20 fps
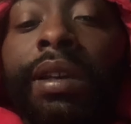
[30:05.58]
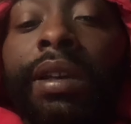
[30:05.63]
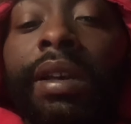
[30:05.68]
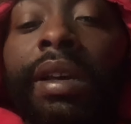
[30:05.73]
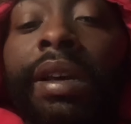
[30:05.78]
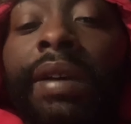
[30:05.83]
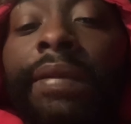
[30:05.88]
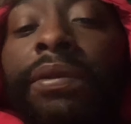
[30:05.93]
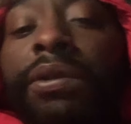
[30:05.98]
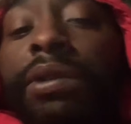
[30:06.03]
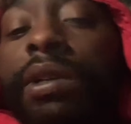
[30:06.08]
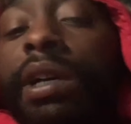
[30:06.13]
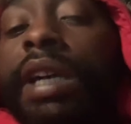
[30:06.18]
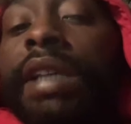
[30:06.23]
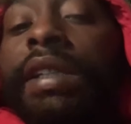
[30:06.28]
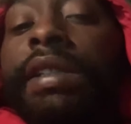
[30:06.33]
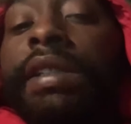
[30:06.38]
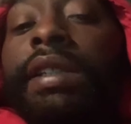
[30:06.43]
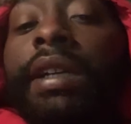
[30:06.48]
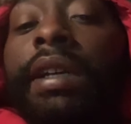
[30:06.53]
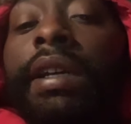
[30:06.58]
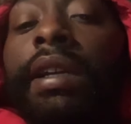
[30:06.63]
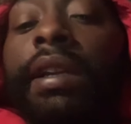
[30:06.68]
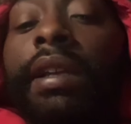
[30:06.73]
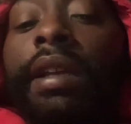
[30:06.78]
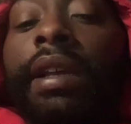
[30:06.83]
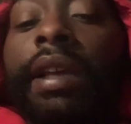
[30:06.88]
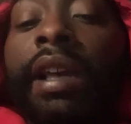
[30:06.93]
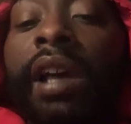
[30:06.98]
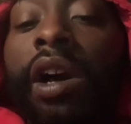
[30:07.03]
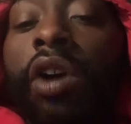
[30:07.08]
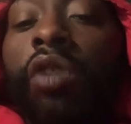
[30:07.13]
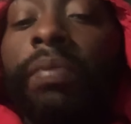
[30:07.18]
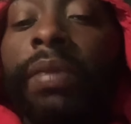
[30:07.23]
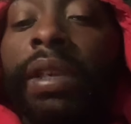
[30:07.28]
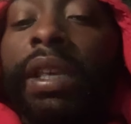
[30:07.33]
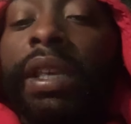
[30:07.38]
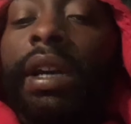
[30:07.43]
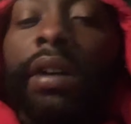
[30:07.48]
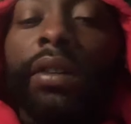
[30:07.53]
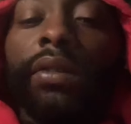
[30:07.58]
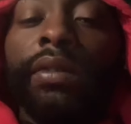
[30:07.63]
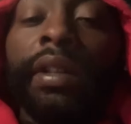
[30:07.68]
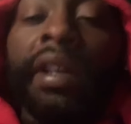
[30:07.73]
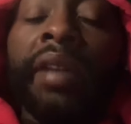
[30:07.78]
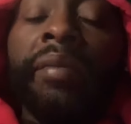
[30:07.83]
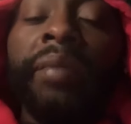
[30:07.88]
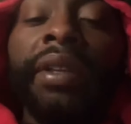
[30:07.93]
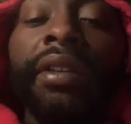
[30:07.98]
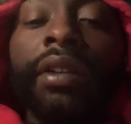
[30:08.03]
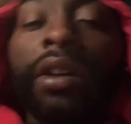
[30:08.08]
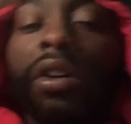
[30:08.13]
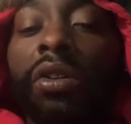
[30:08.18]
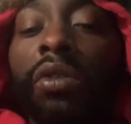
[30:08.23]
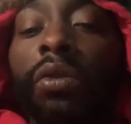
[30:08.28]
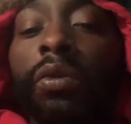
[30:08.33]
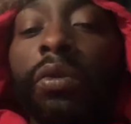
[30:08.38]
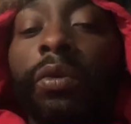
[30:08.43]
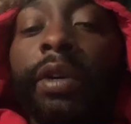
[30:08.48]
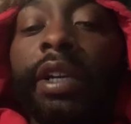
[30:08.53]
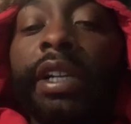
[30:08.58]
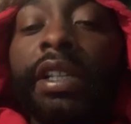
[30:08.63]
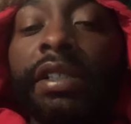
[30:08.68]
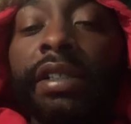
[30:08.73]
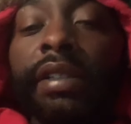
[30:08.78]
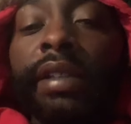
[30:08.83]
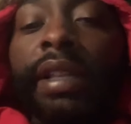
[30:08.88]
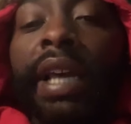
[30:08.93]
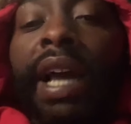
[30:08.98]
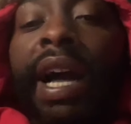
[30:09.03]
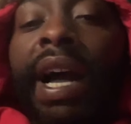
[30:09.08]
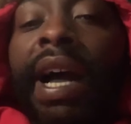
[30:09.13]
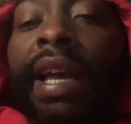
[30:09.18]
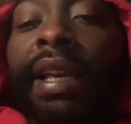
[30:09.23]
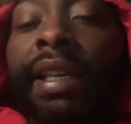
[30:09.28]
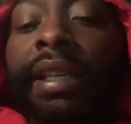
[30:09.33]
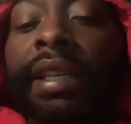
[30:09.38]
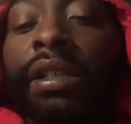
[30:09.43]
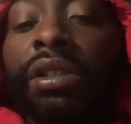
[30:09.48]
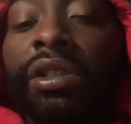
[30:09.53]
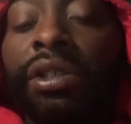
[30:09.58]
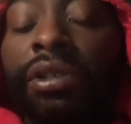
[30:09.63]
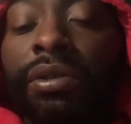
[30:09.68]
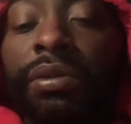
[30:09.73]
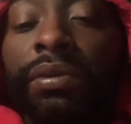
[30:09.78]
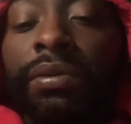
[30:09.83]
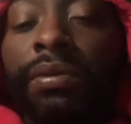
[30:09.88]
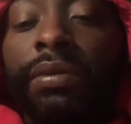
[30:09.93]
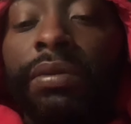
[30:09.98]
If you guys could help me out, let me know what is it that I can do